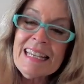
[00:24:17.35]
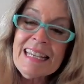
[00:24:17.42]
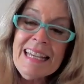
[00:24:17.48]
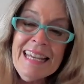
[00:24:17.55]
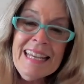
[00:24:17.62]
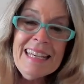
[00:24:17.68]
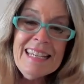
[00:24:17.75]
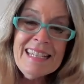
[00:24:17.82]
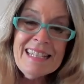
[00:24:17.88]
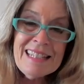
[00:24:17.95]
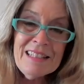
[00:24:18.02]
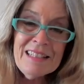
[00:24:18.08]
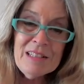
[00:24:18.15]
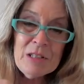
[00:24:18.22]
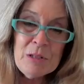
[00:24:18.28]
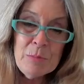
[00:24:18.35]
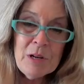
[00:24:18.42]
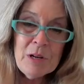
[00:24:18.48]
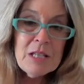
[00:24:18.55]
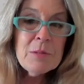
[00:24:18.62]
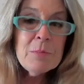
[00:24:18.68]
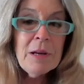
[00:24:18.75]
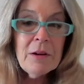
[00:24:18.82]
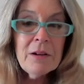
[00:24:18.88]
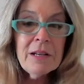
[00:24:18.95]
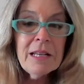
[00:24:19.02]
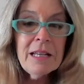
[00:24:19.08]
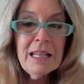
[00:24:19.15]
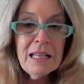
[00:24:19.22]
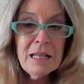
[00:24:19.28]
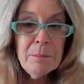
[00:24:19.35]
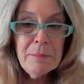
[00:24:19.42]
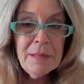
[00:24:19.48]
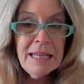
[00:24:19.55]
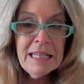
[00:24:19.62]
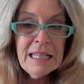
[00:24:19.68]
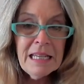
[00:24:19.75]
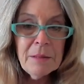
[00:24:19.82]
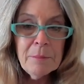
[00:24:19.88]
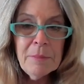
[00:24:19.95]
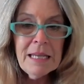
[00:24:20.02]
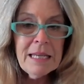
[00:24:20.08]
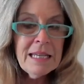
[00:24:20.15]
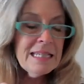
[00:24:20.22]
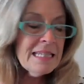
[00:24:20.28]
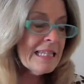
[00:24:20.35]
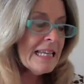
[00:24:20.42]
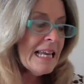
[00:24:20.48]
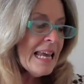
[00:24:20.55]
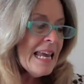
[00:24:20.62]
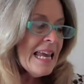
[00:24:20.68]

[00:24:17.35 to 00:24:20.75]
keys to prosperity and meaning, because